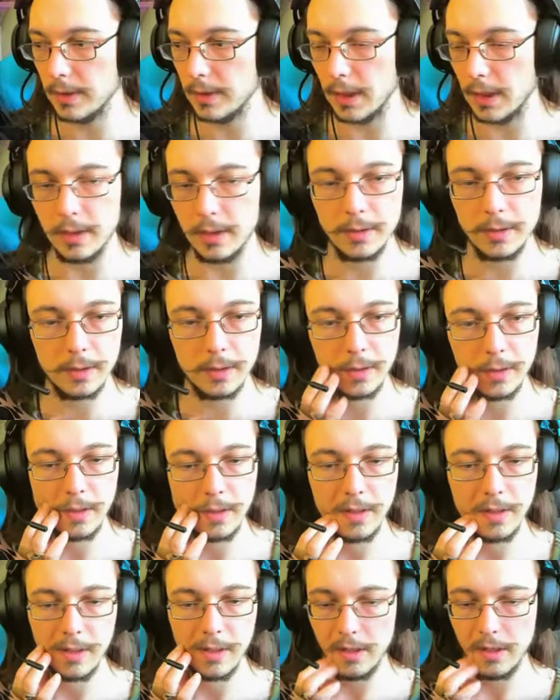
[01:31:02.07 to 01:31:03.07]
these.
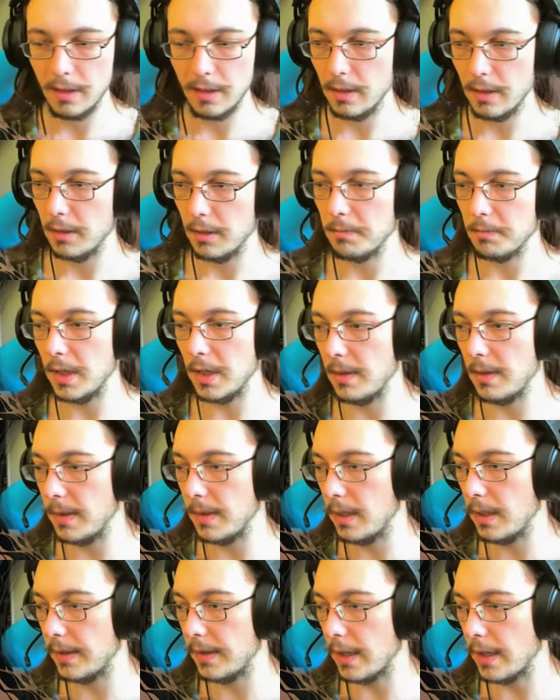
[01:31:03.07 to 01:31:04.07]

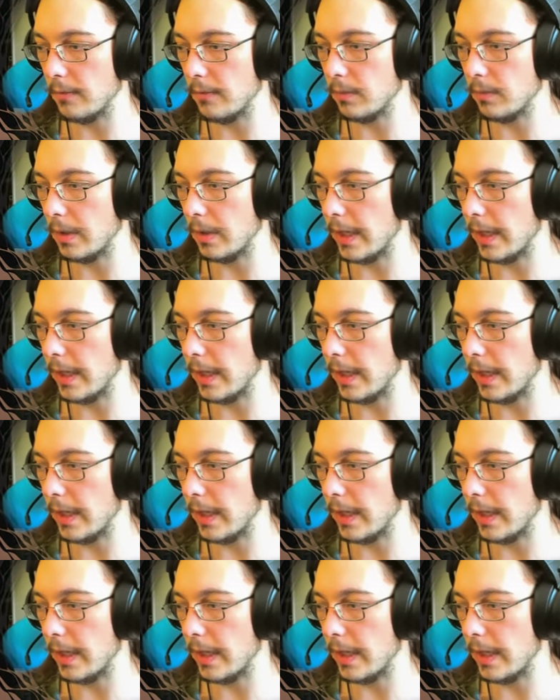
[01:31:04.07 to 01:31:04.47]
Maybe that will